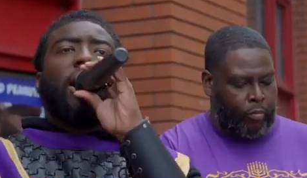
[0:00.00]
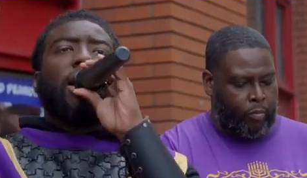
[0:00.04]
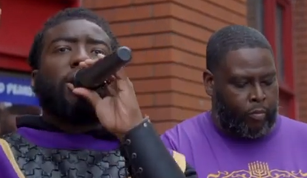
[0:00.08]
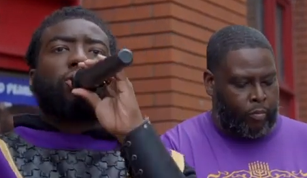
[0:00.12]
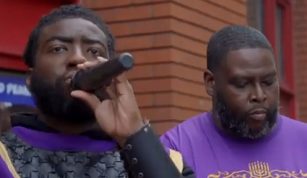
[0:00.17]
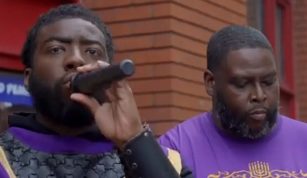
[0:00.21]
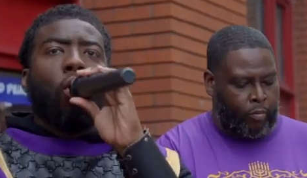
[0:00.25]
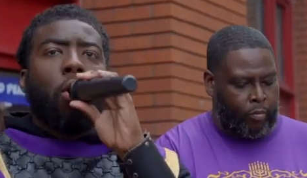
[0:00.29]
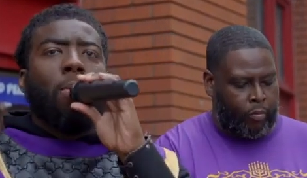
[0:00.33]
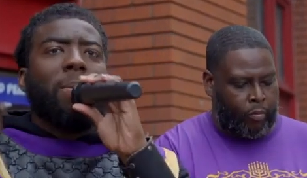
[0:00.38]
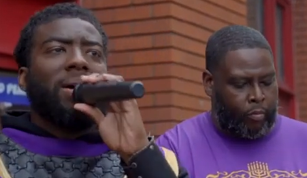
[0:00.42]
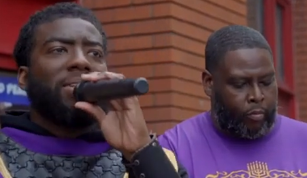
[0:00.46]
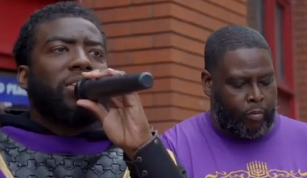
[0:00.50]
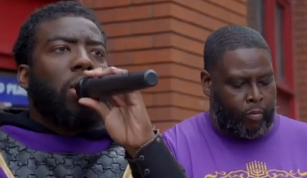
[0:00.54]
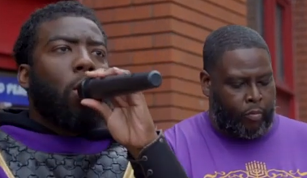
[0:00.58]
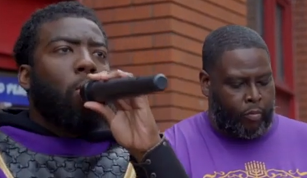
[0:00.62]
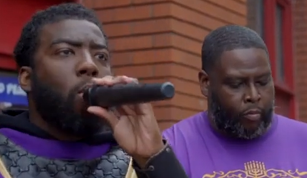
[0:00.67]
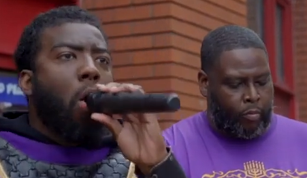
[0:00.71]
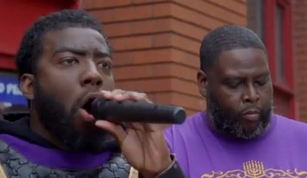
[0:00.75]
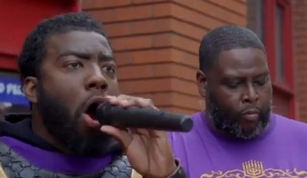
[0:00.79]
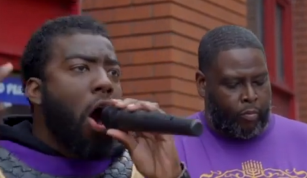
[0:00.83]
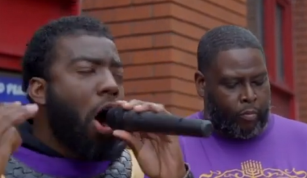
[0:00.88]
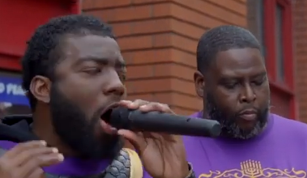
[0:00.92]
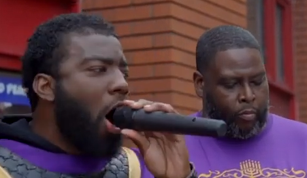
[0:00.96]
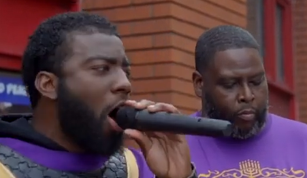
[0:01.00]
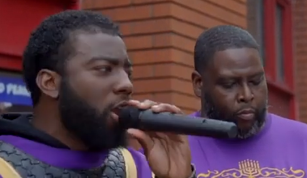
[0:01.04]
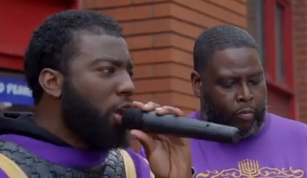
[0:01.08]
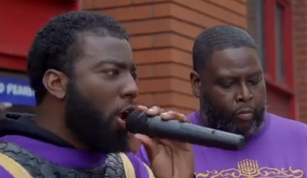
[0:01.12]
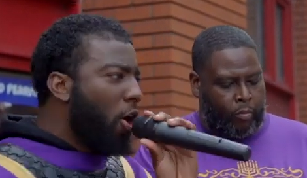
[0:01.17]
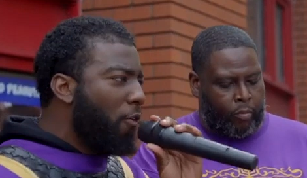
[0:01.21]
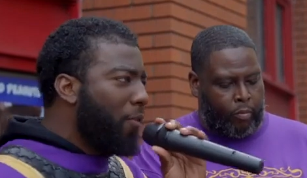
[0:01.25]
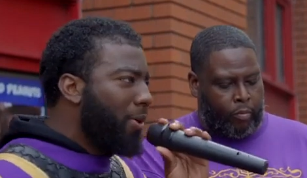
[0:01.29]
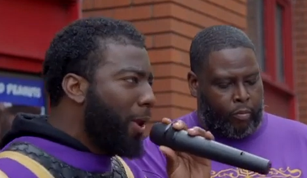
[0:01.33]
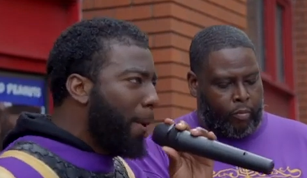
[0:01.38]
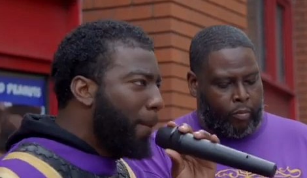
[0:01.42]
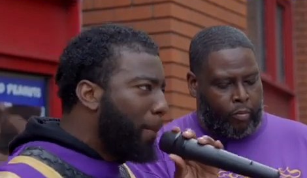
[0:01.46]
Speaker 1: There's rumors of war
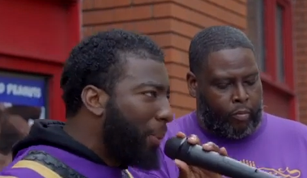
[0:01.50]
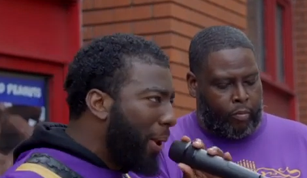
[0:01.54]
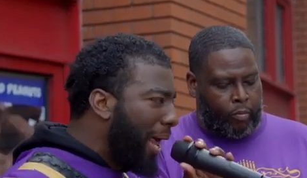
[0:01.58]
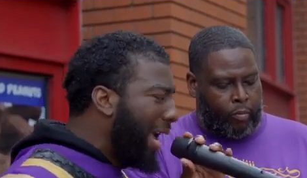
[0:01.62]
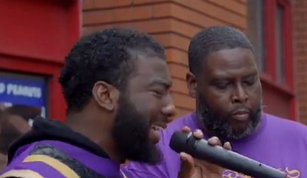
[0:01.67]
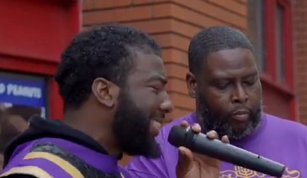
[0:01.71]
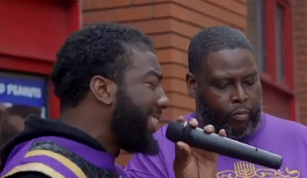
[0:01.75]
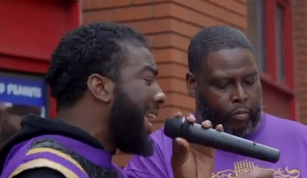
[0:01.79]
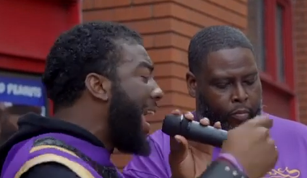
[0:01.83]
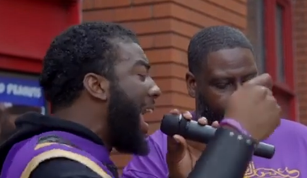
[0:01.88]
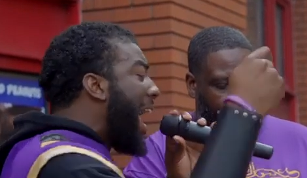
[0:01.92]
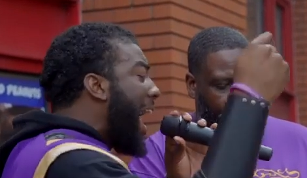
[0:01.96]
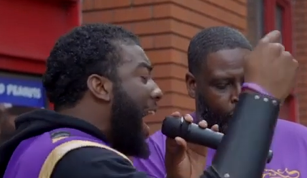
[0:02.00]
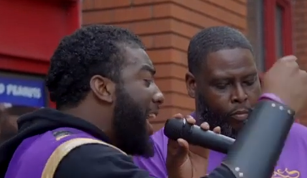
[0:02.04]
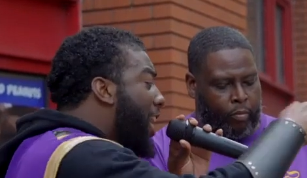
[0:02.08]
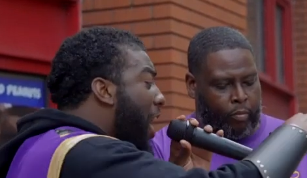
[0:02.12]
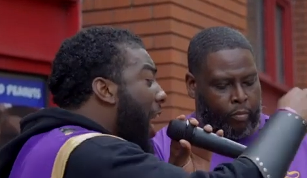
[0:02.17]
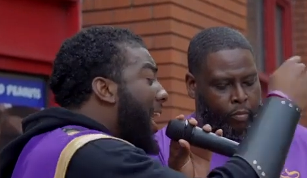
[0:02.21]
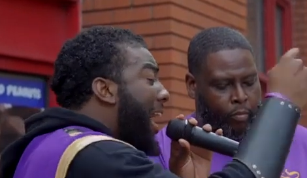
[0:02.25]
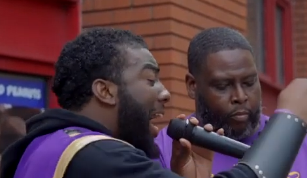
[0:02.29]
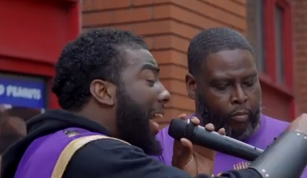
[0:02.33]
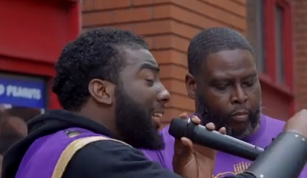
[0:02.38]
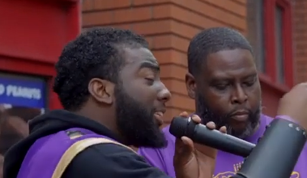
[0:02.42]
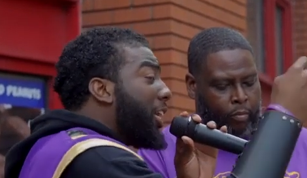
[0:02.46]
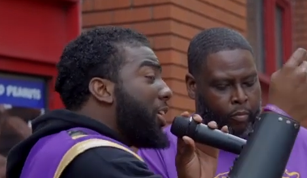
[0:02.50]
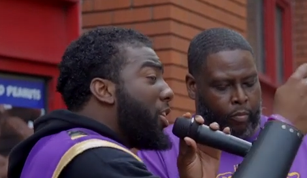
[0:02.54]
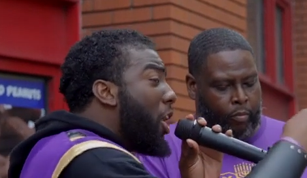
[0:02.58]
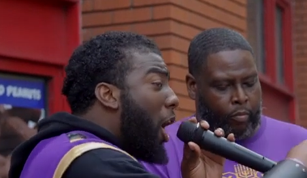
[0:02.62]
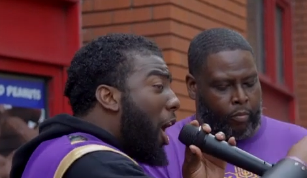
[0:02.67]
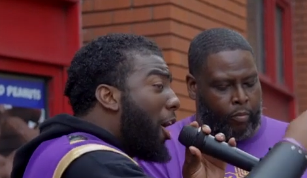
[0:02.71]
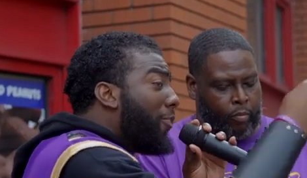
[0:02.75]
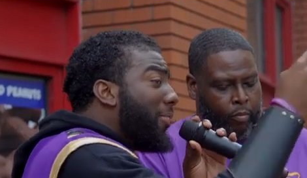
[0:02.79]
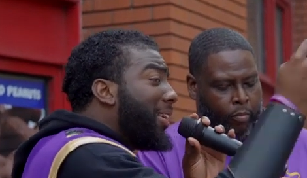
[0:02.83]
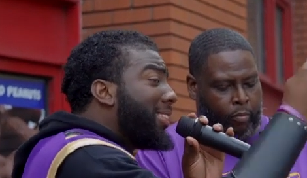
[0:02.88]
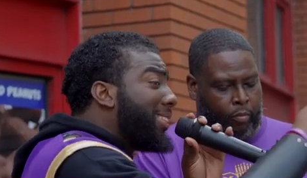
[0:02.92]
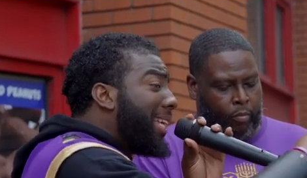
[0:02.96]
all over the place. And y'all got the
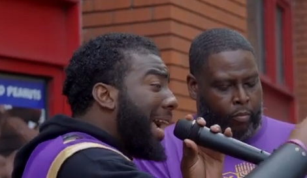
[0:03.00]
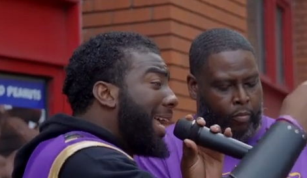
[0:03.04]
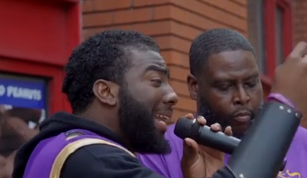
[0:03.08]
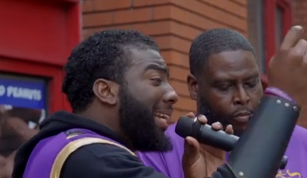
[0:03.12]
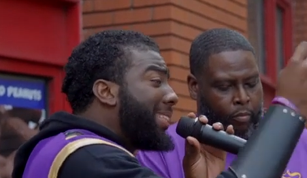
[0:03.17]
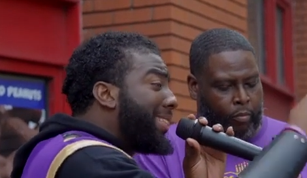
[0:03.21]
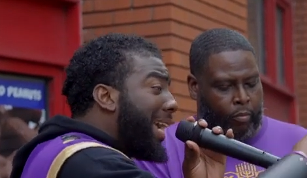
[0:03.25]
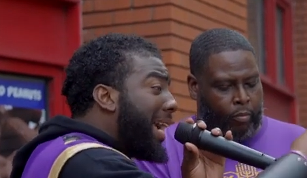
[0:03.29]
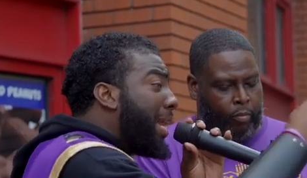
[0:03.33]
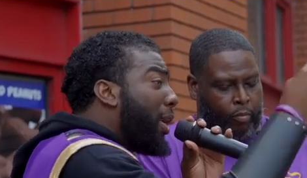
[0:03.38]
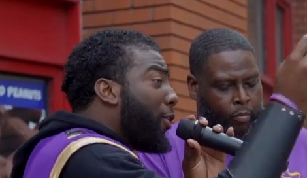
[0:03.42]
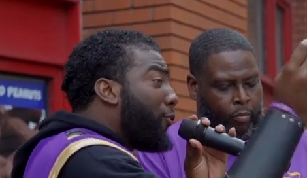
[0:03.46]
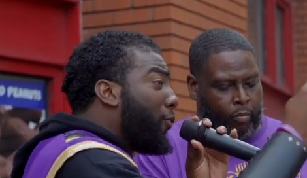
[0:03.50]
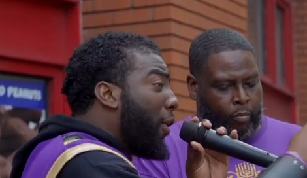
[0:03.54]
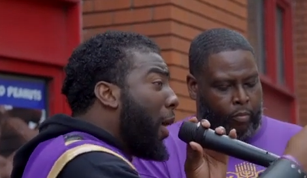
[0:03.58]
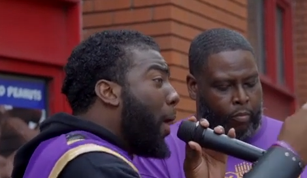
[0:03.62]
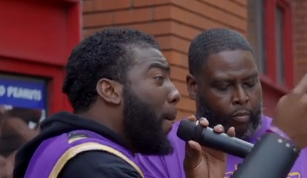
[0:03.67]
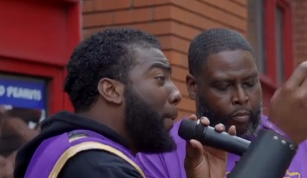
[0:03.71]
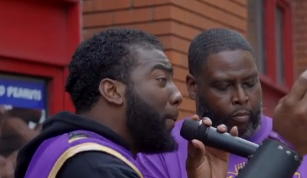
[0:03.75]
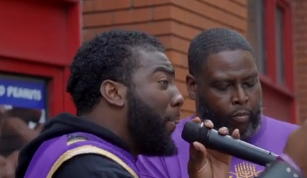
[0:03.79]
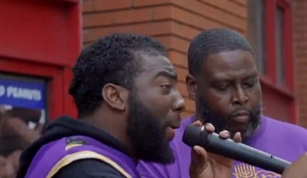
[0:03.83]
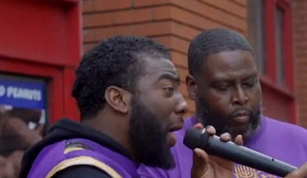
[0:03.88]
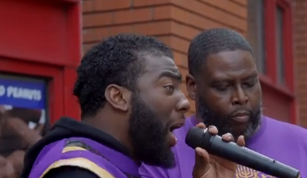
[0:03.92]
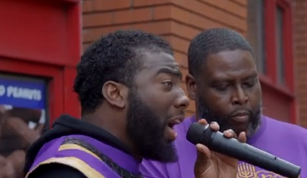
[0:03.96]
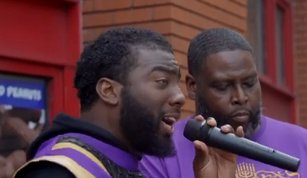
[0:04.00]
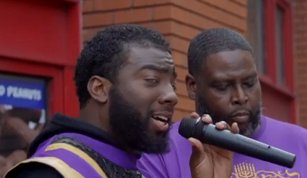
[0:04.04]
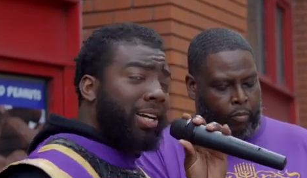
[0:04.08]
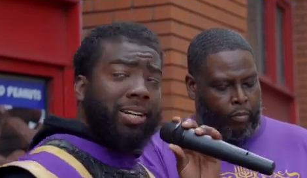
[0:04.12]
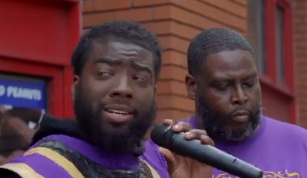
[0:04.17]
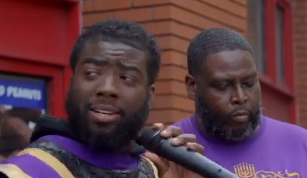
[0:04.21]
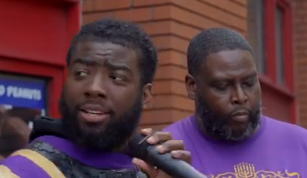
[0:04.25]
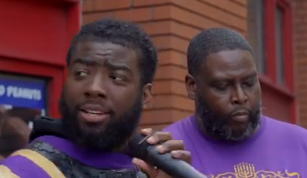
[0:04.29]
nerve to say this ain't a real book?